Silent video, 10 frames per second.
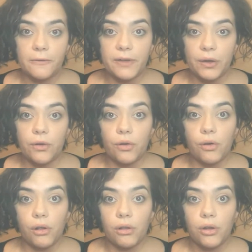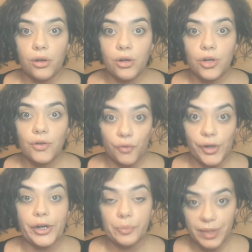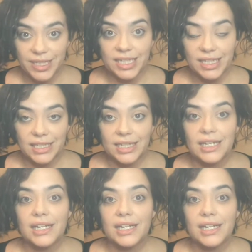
vehicle for your business.